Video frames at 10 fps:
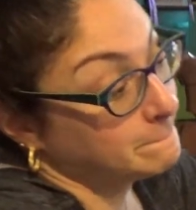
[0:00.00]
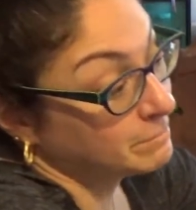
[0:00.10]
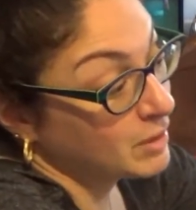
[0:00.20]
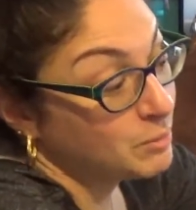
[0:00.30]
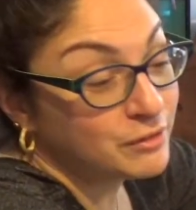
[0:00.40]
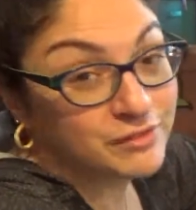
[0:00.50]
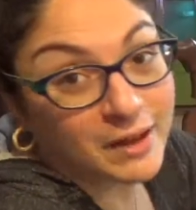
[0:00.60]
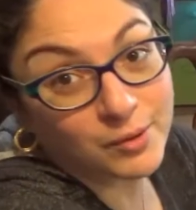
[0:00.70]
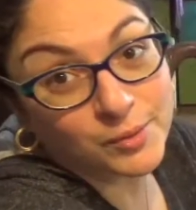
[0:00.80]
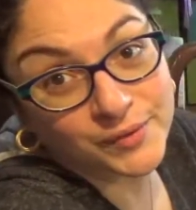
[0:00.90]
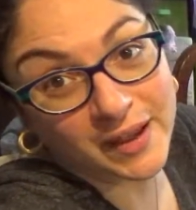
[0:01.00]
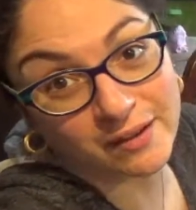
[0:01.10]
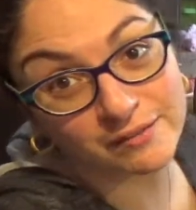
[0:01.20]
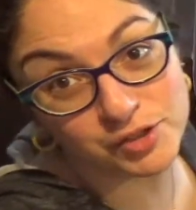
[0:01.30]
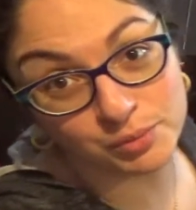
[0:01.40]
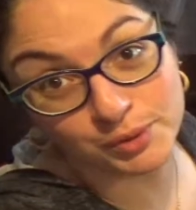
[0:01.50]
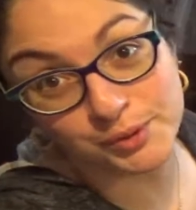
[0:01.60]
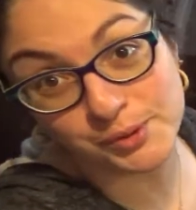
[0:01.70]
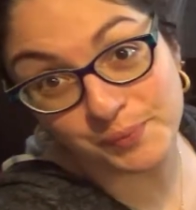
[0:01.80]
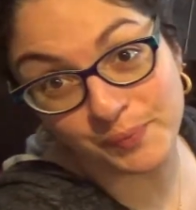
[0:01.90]
but Flower will now have 2
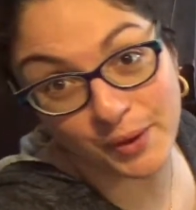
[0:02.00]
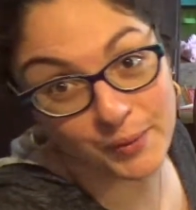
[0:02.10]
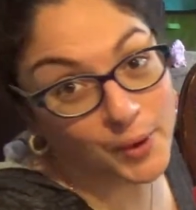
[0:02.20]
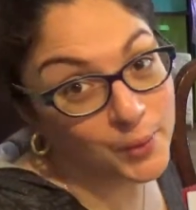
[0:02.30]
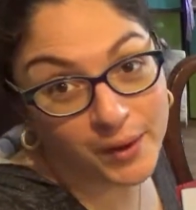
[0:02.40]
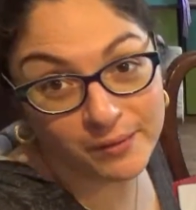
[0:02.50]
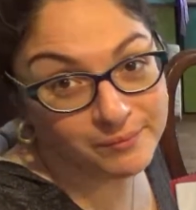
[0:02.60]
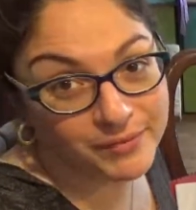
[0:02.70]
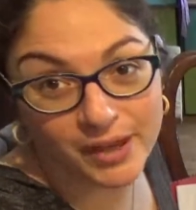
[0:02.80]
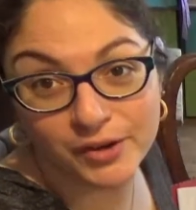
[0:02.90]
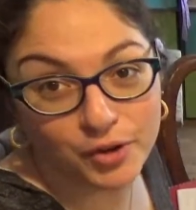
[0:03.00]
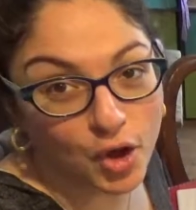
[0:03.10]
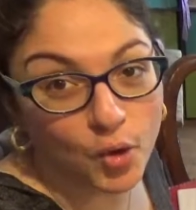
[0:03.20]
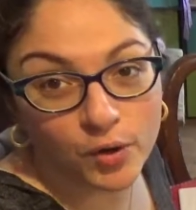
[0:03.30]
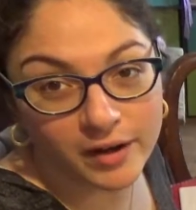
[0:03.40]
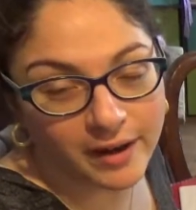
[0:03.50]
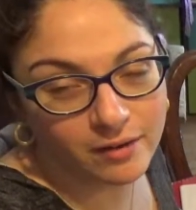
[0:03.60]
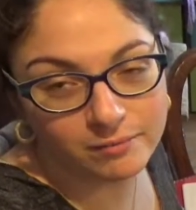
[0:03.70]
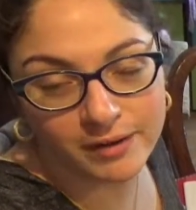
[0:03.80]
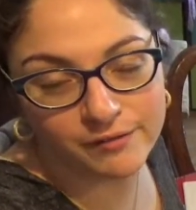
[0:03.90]
blues. Oh well, it'll all work
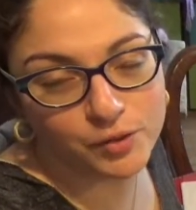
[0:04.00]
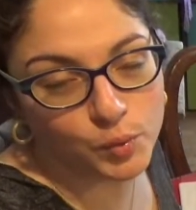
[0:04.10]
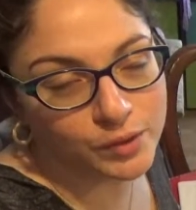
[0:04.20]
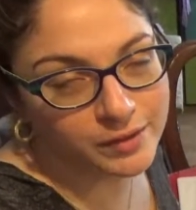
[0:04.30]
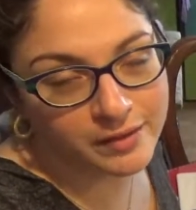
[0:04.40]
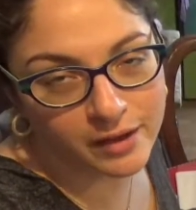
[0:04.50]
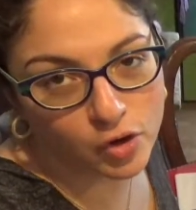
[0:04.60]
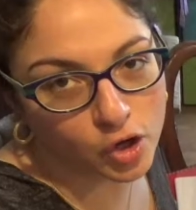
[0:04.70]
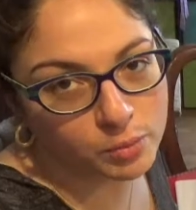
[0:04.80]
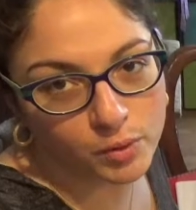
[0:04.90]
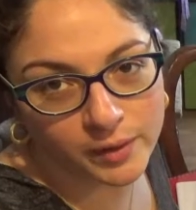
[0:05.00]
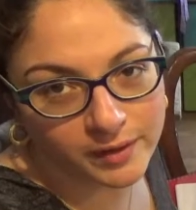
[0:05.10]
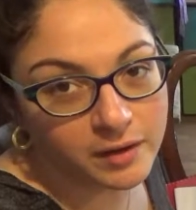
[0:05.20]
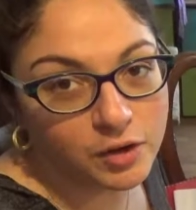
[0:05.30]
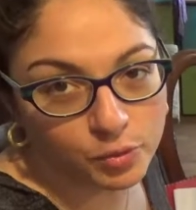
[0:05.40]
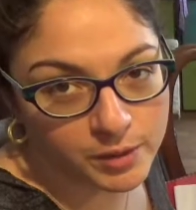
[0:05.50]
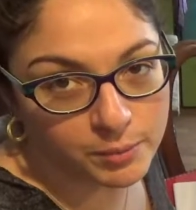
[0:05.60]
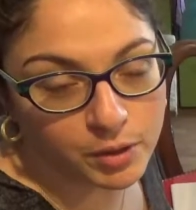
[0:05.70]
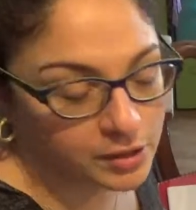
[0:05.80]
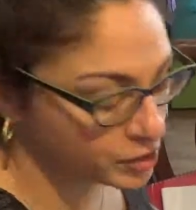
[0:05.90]
out. If they're really that heartbroken, it'll be a
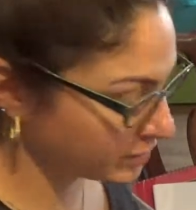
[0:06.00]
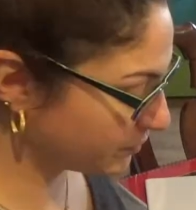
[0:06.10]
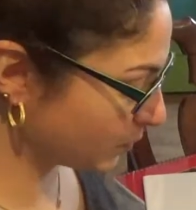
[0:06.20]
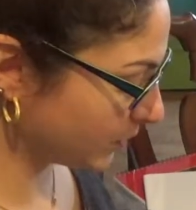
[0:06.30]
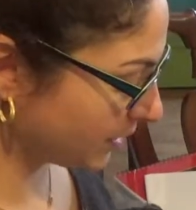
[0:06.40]
project for one